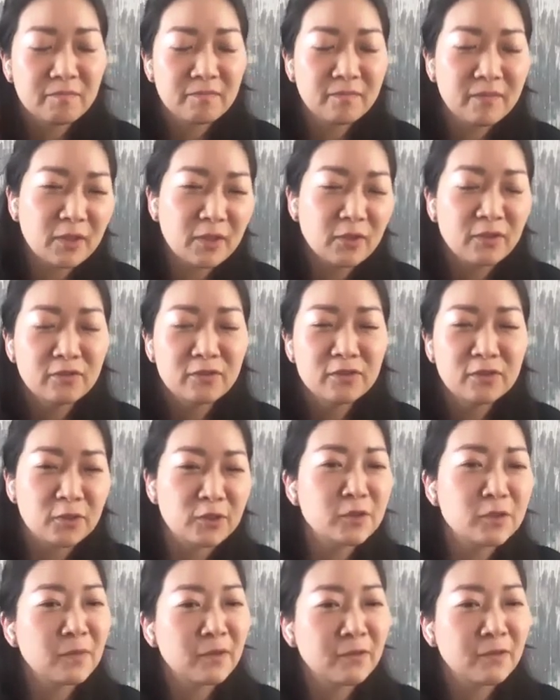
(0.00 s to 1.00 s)
you can
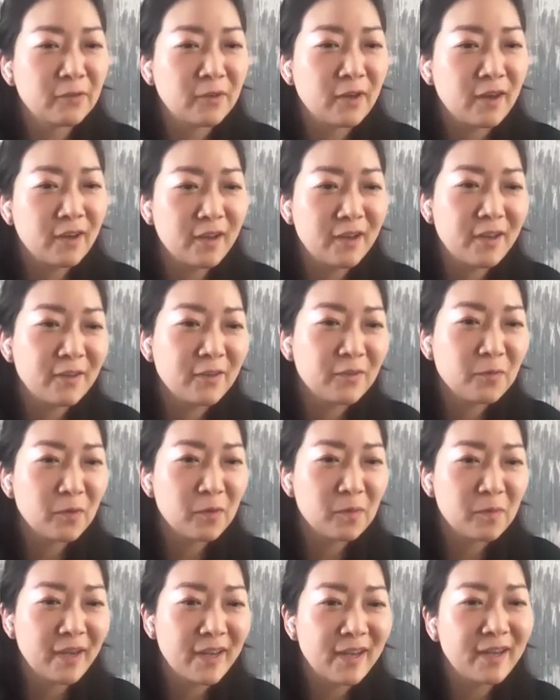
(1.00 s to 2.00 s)
search me for
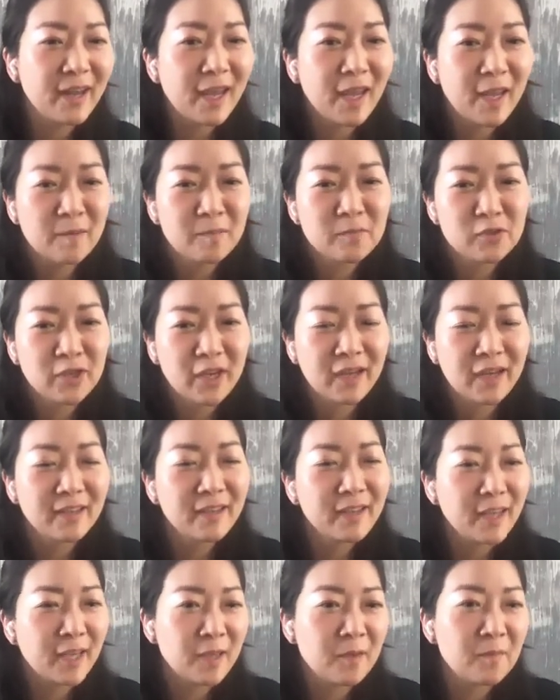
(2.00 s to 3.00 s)
with my name, Jane
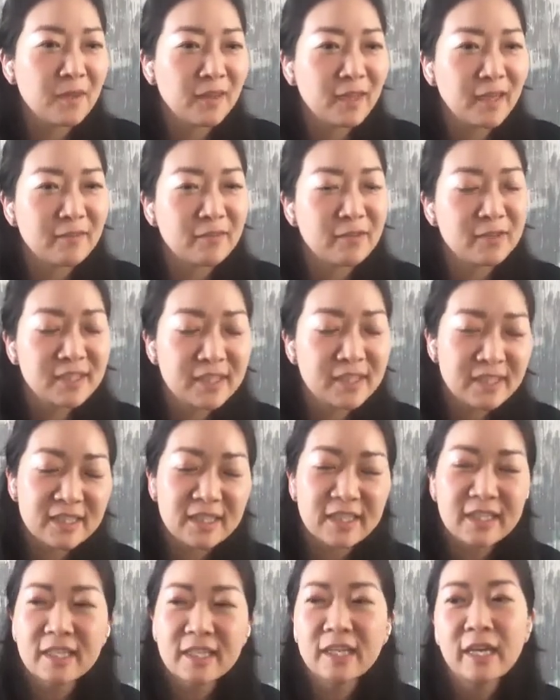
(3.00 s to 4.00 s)
Kim at
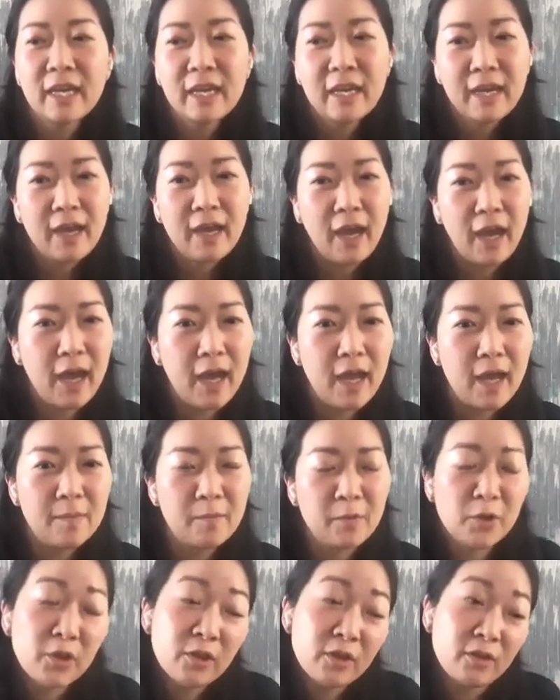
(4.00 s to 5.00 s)
Life360,
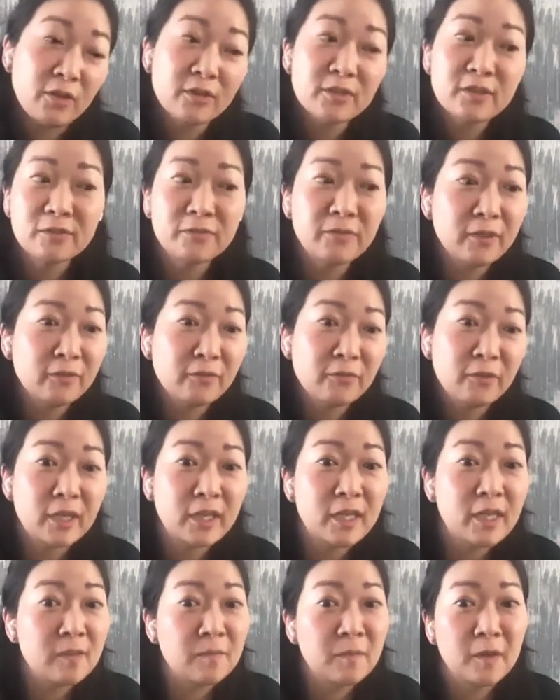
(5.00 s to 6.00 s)
or you can also feel free
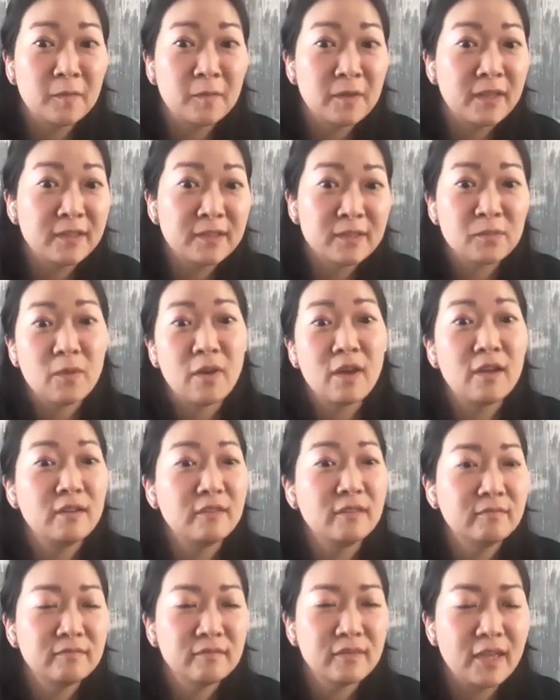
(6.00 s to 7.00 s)
to email me as
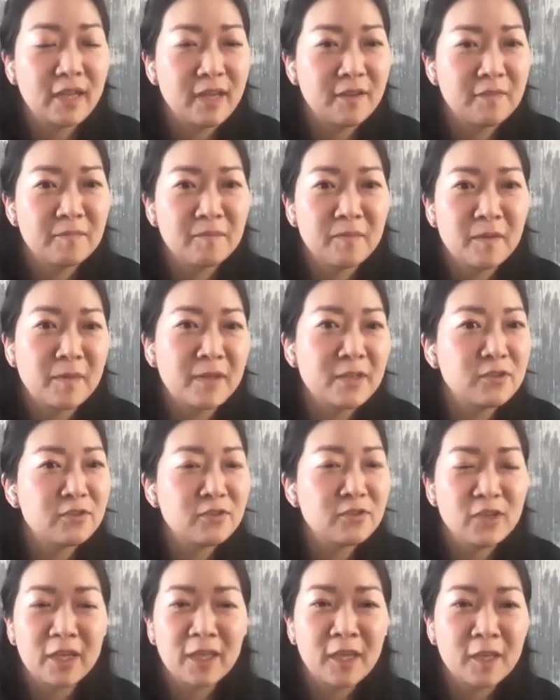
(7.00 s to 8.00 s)
well. I'm at
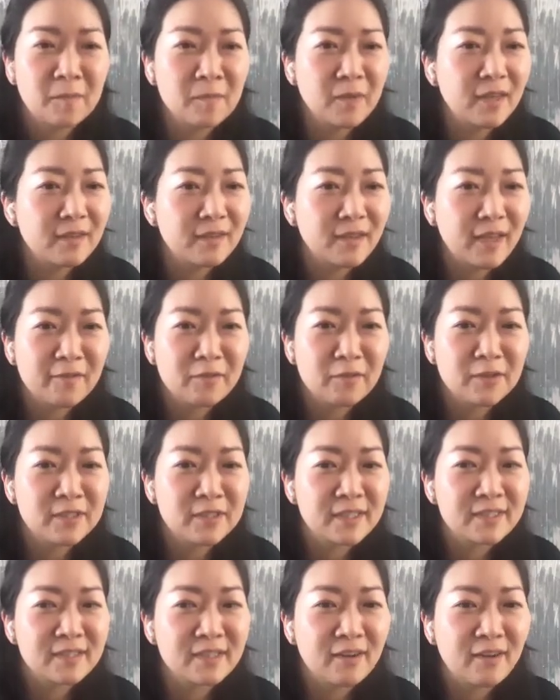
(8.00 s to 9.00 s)

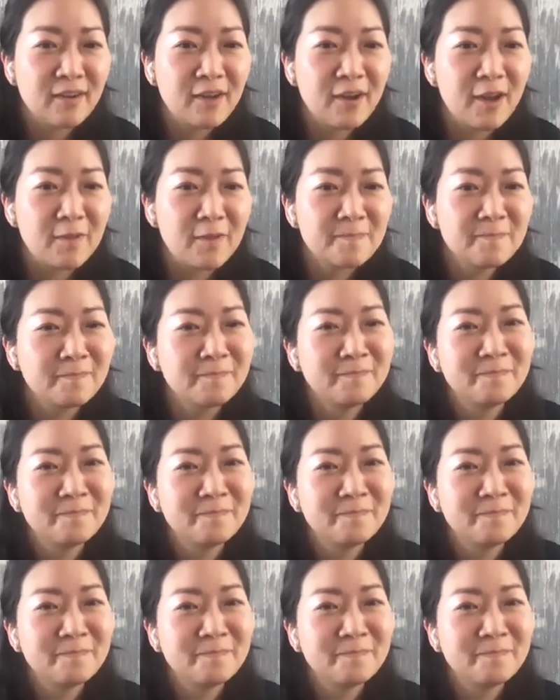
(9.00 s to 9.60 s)
jkim@life360.com.